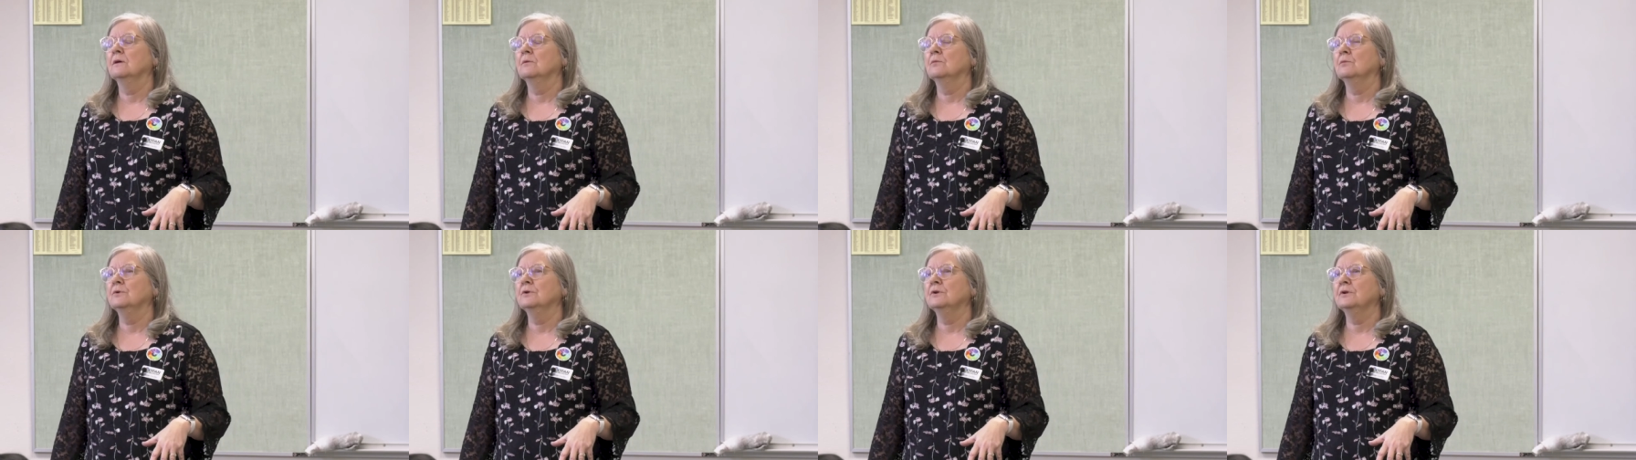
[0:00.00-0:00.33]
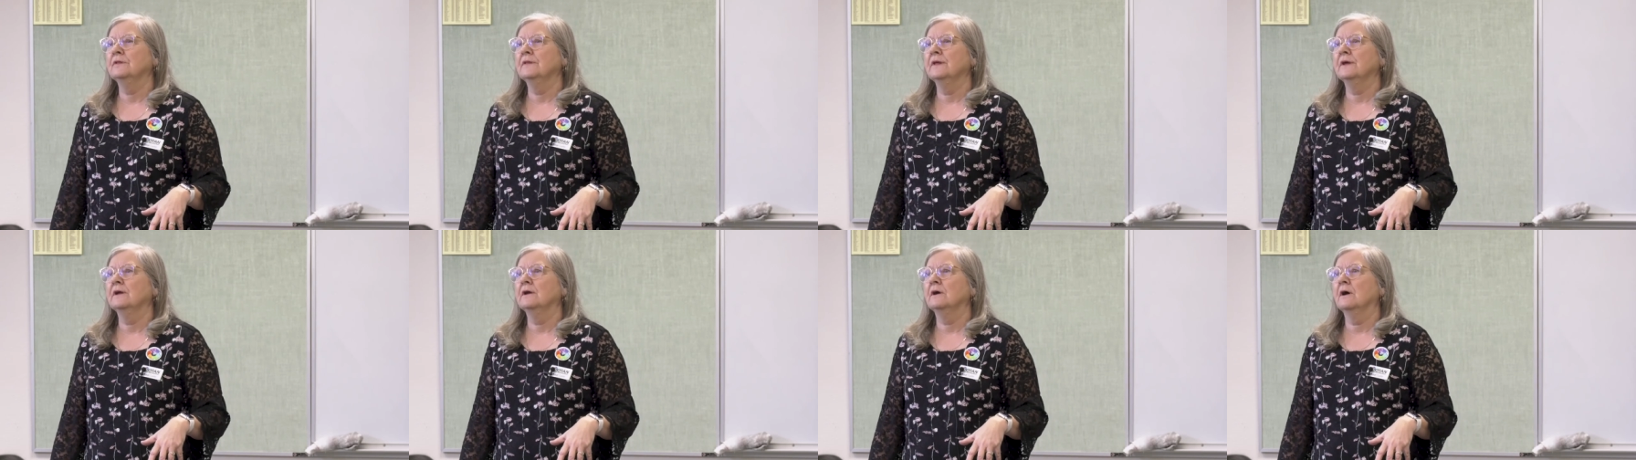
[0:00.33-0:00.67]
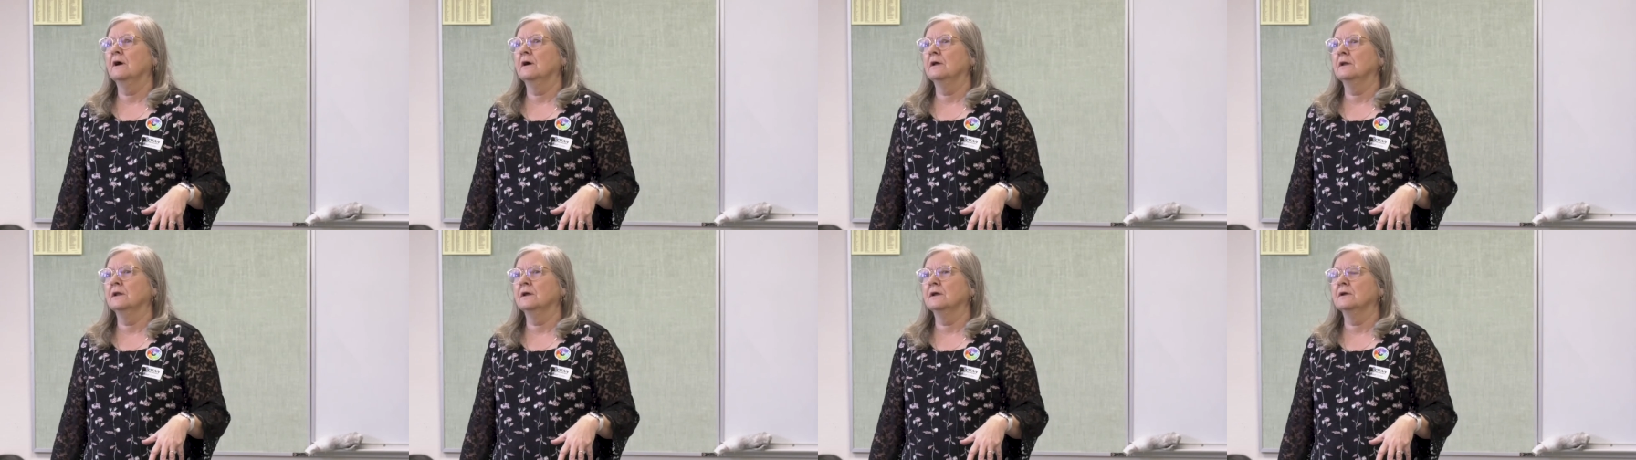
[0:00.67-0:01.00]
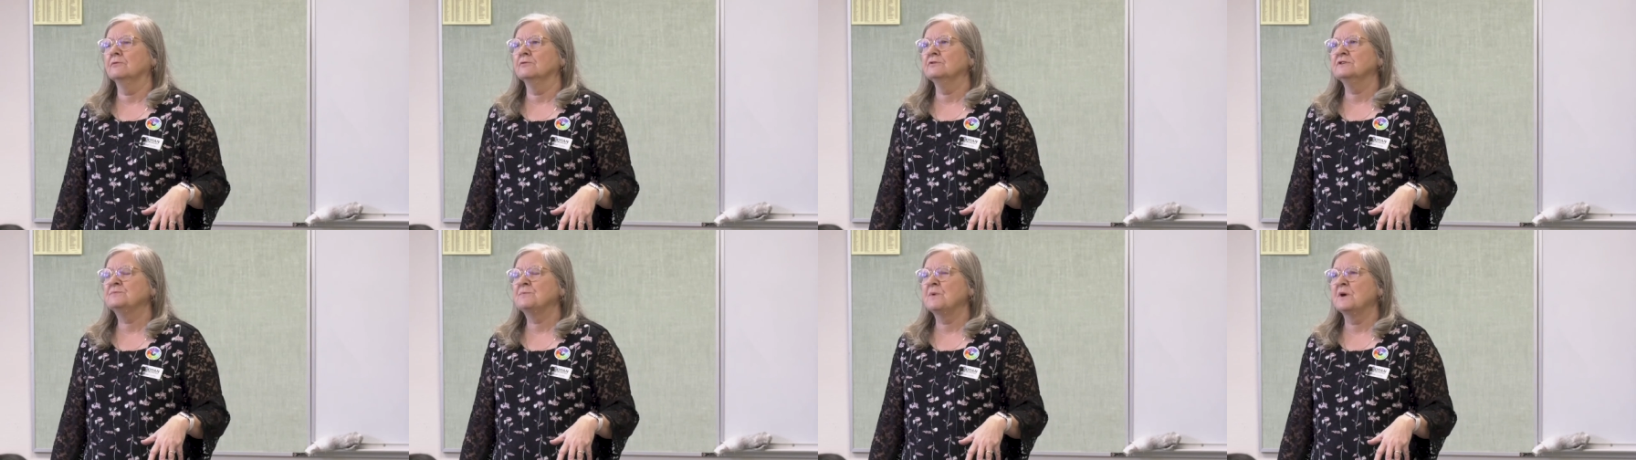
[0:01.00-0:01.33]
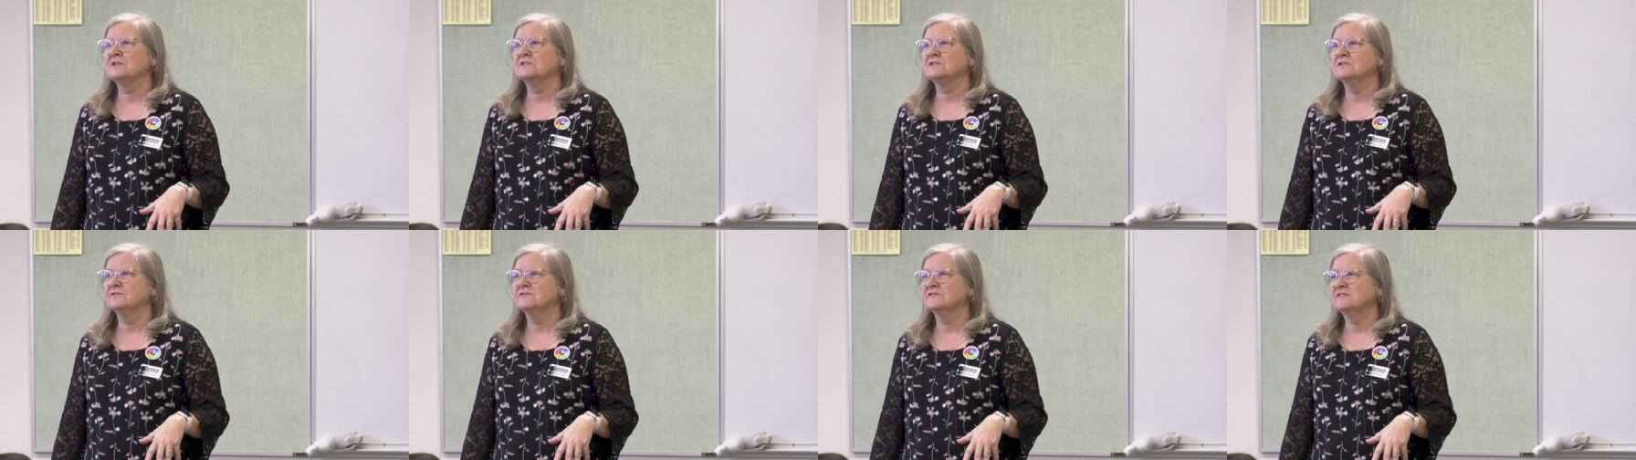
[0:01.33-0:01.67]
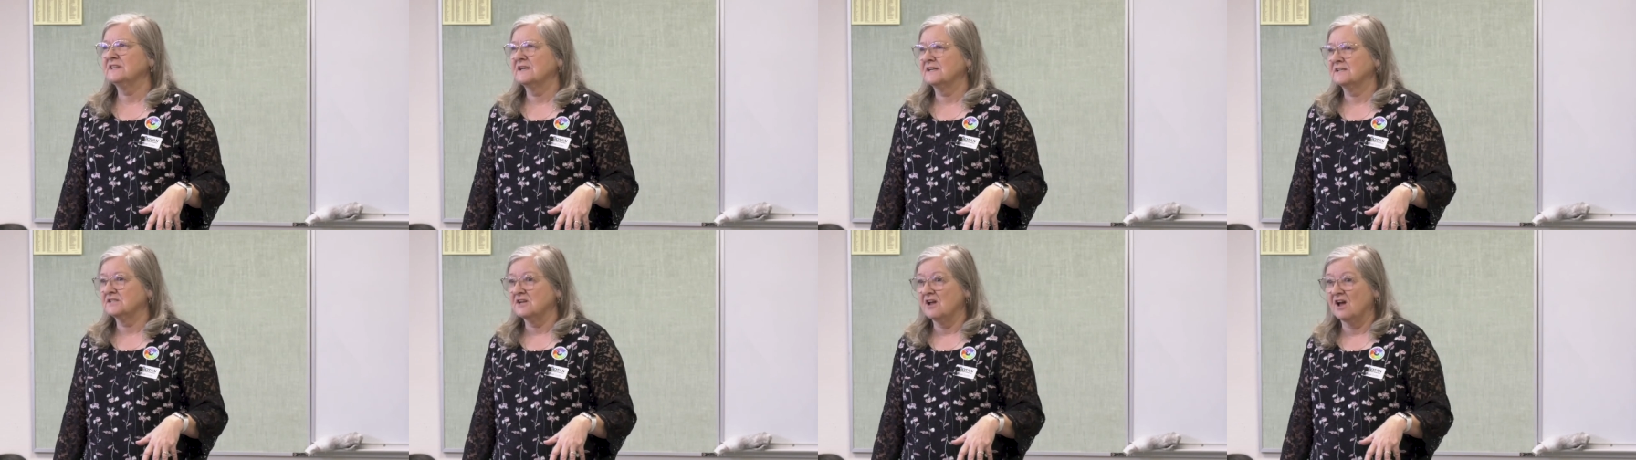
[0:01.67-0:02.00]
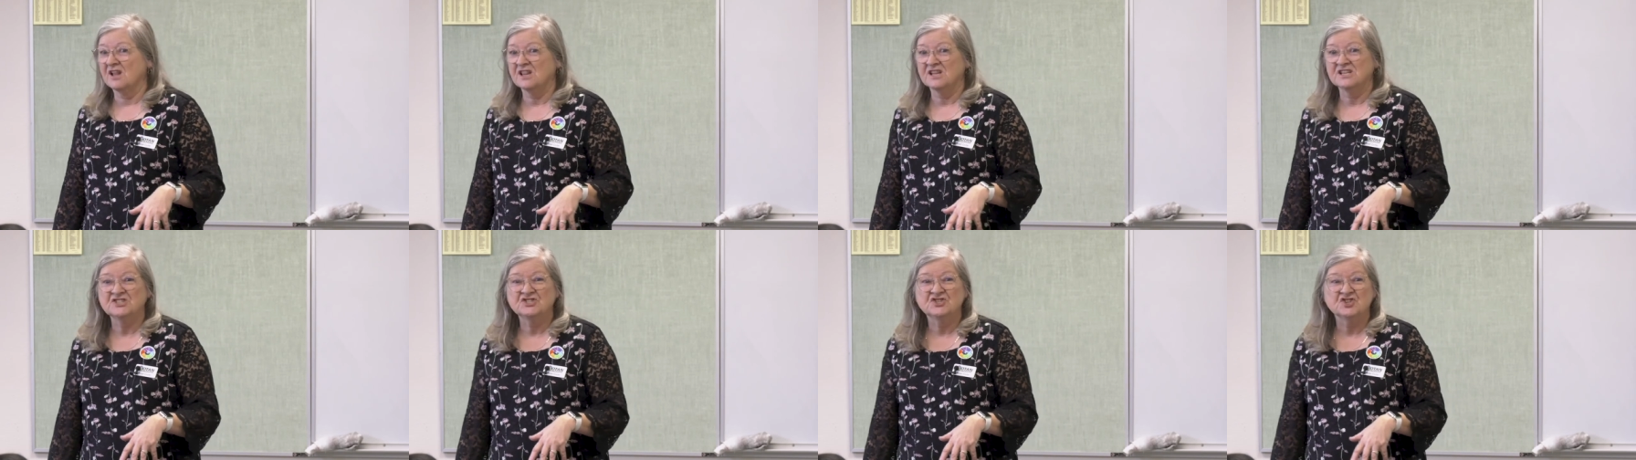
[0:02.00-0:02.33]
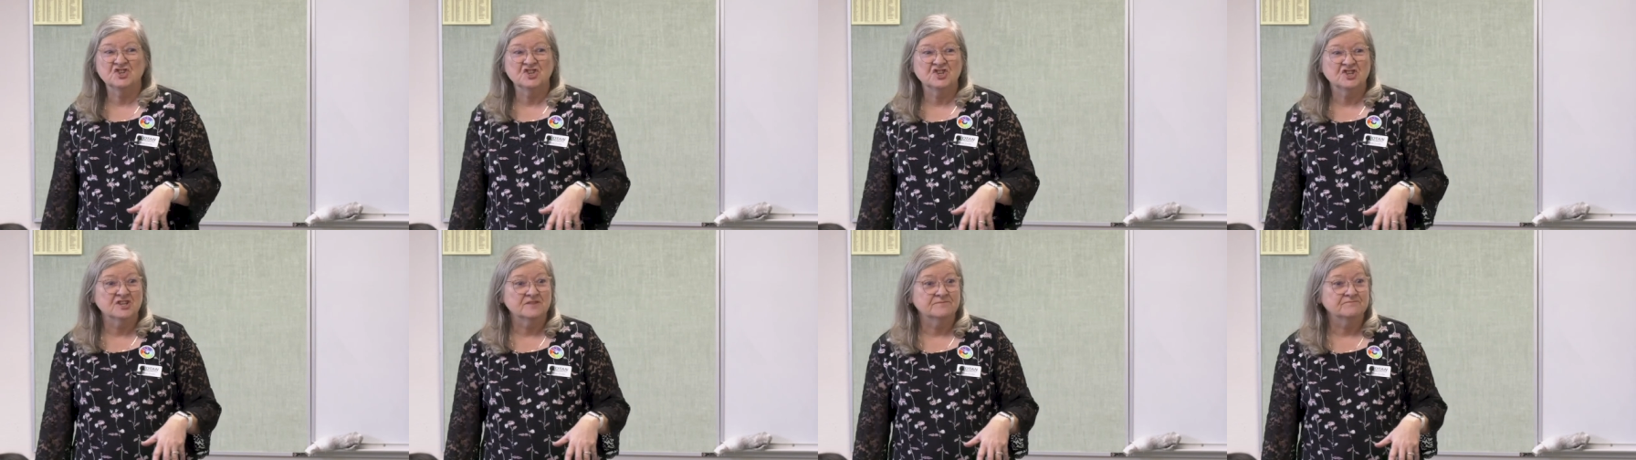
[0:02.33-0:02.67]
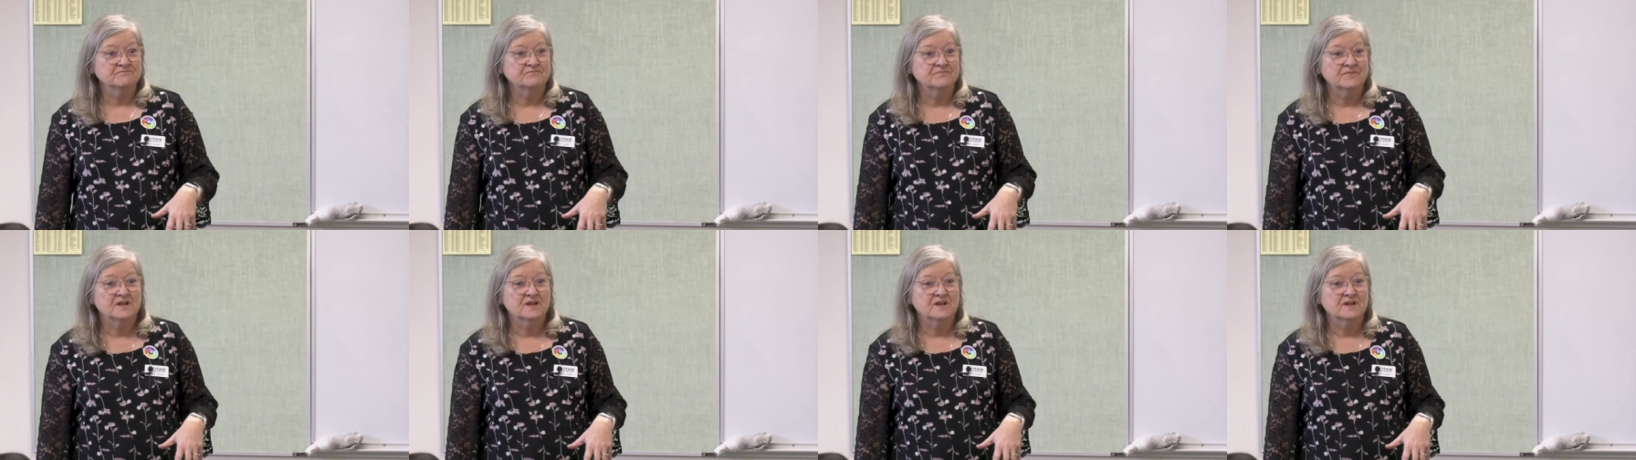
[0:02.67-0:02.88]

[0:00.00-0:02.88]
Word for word: what do they call it? Responsive technology